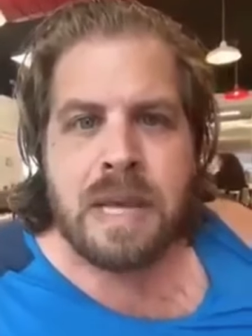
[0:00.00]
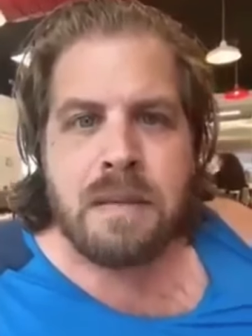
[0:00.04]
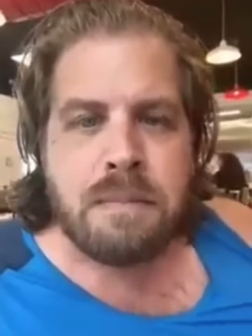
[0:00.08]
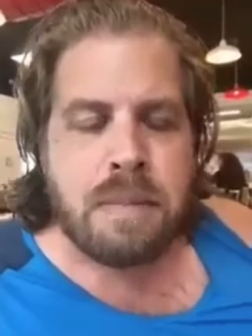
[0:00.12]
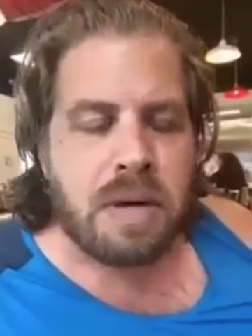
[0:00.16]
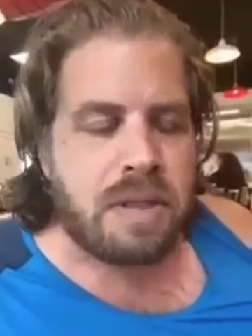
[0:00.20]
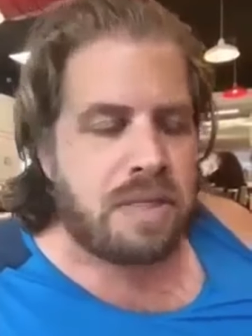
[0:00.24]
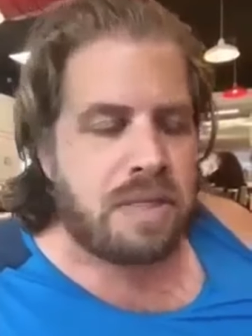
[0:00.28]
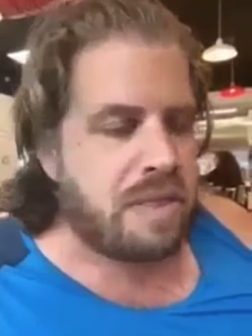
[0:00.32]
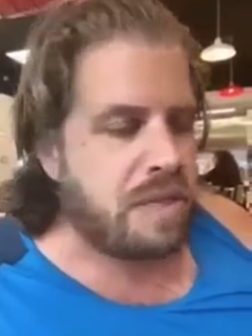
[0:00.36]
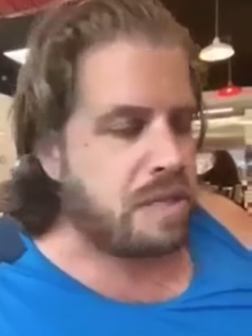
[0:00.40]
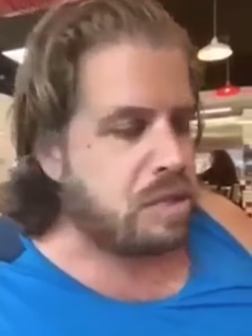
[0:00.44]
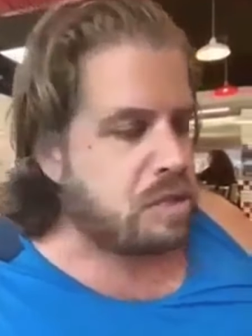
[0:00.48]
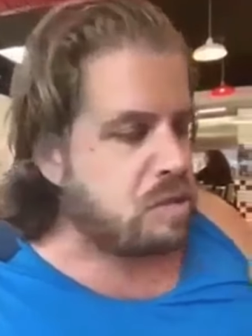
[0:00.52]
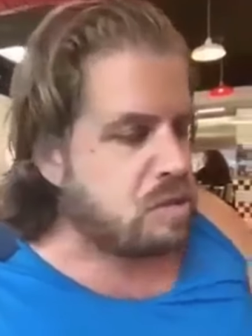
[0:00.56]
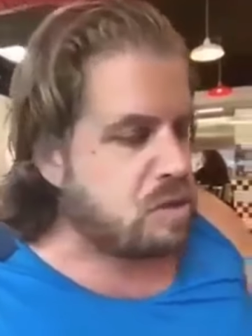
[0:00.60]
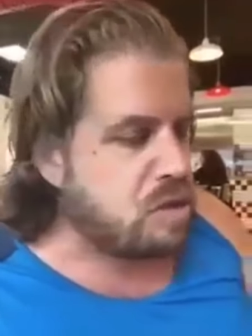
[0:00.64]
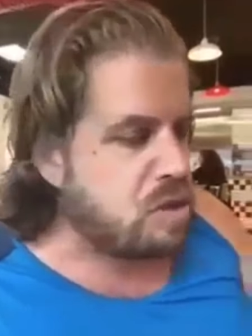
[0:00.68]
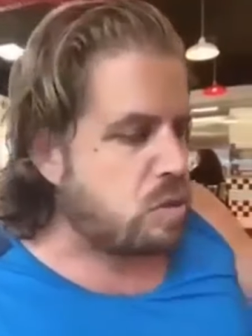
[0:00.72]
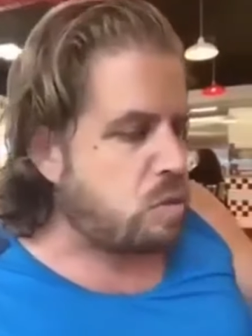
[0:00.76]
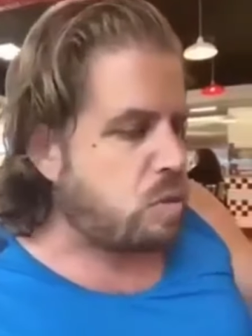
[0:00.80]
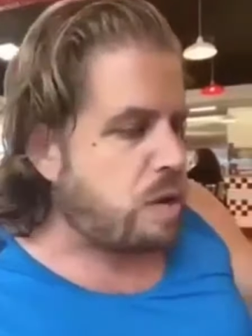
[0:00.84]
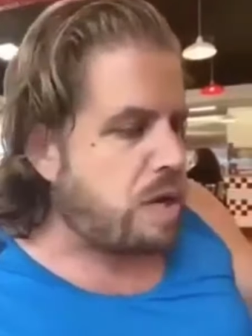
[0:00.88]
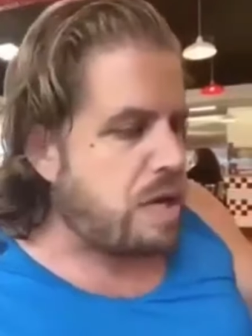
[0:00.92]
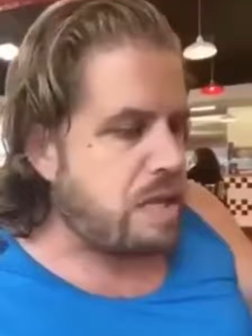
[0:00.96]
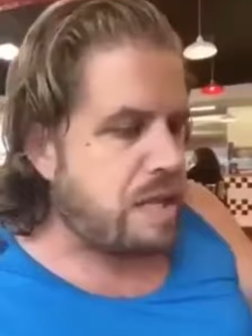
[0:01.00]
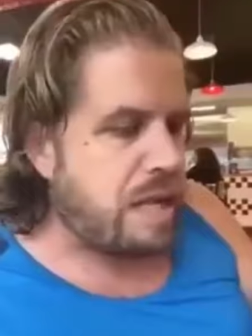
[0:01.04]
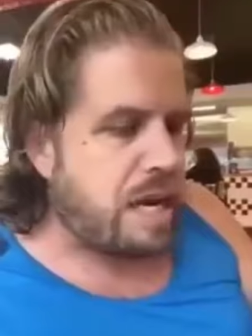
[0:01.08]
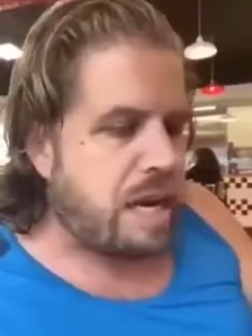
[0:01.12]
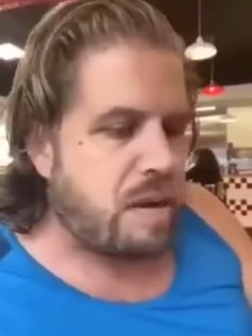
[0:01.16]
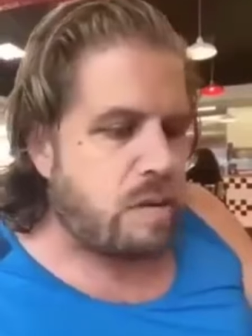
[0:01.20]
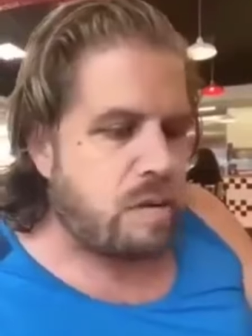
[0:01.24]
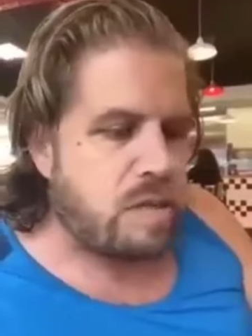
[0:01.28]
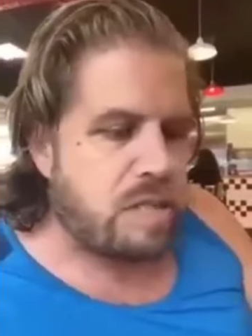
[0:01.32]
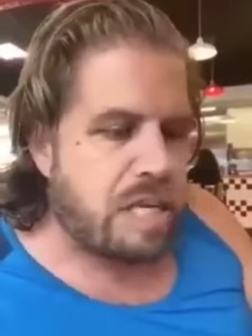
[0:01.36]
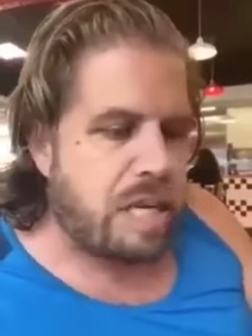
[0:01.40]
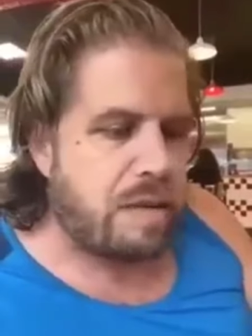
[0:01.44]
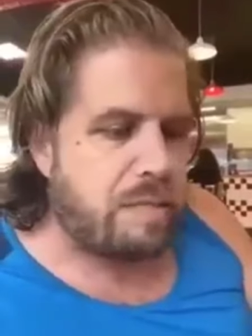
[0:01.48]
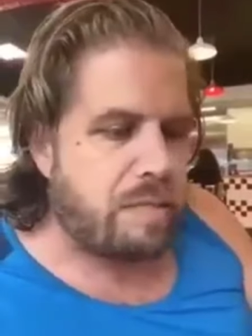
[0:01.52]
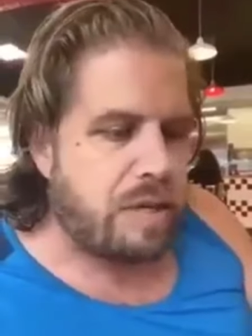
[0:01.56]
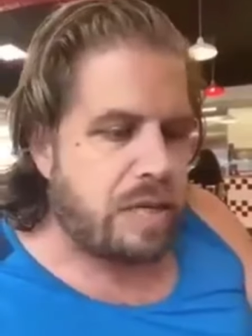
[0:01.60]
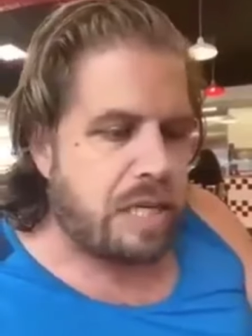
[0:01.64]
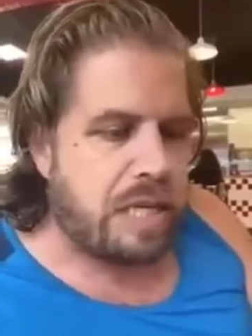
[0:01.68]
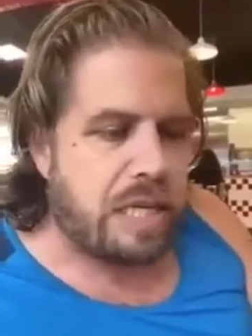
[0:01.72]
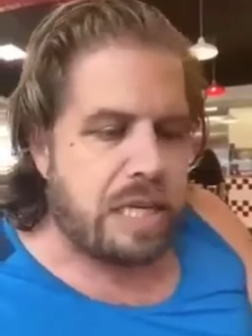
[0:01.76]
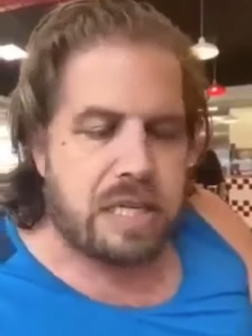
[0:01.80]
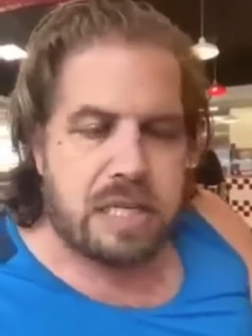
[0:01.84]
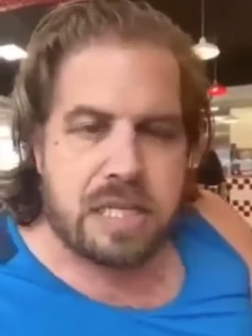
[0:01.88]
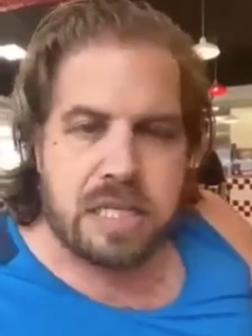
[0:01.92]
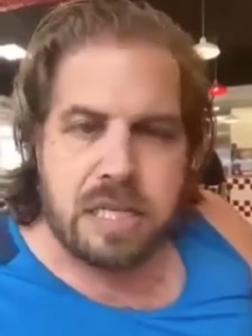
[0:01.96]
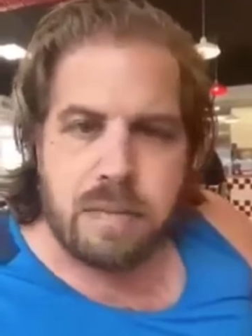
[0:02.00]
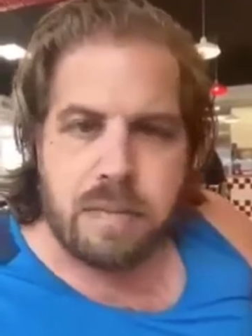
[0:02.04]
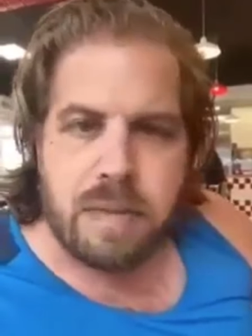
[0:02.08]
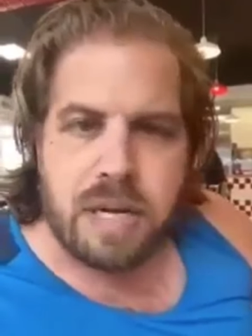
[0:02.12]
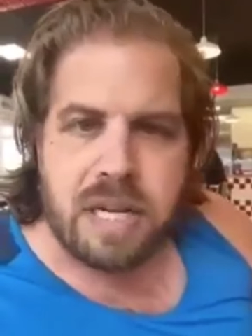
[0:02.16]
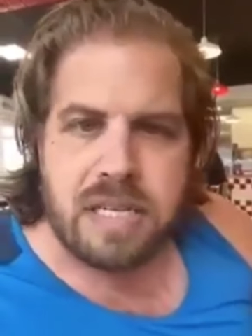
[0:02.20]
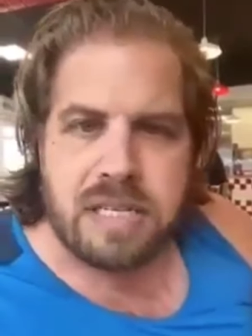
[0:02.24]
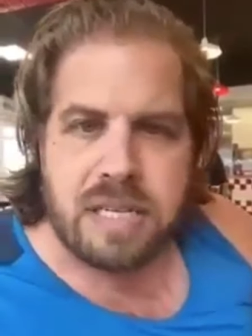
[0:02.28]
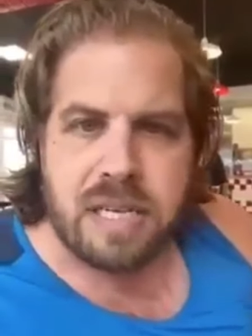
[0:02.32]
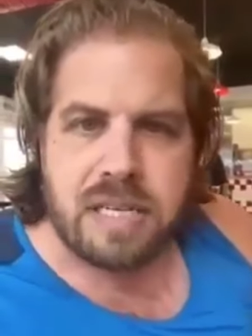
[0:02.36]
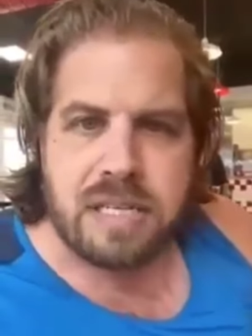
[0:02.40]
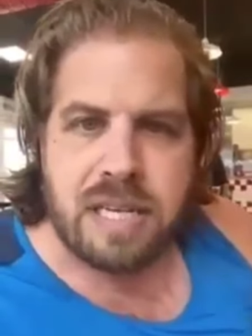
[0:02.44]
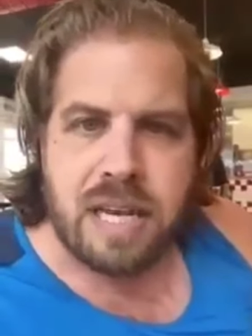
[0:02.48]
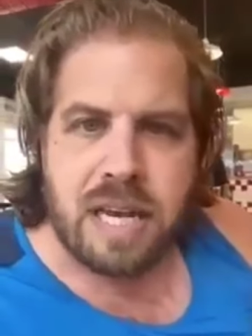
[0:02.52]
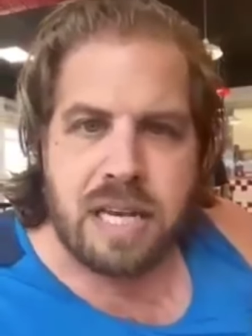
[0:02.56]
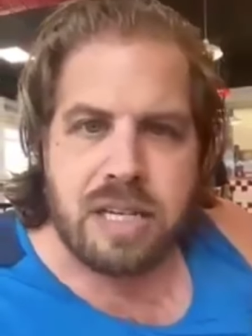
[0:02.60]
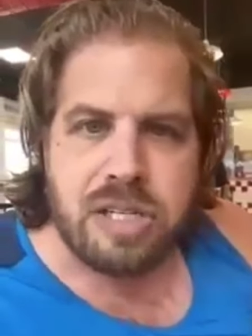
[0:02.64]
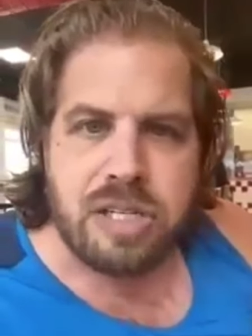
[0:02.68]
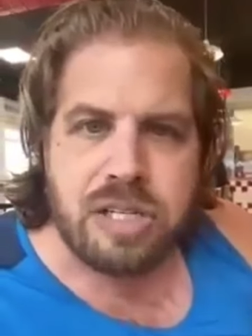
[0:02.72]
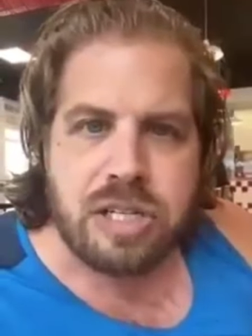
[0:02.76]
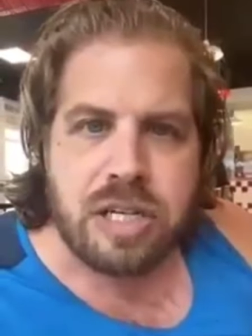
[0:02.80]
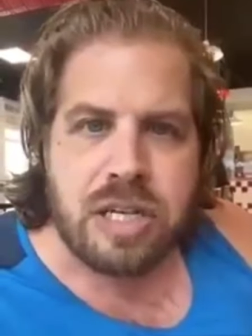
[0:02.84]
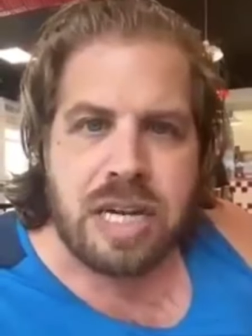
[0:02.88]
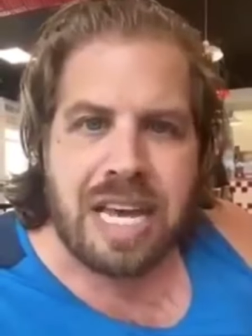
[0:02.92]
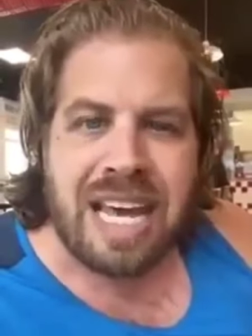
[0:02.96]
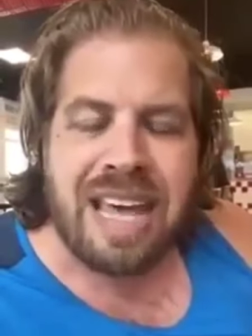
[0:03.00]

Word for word: But this was the way that I was able to get somebody's attention.